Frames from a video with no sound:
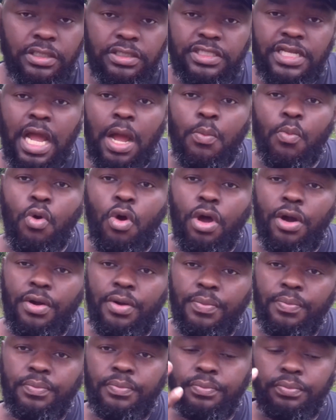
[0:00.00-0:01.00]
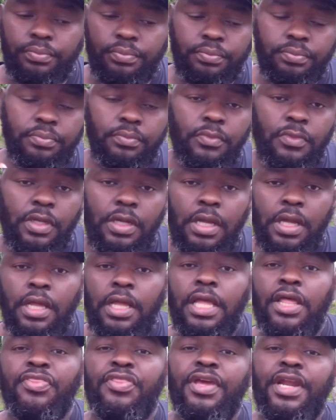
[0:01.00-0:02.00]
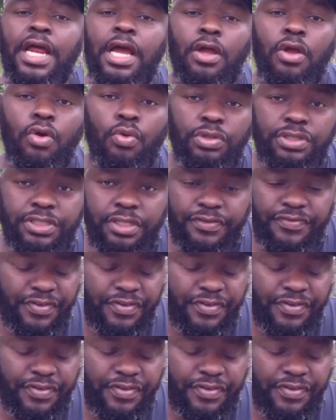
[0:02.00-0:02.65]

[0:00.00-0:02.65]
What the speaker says: top water, and then I'll go into the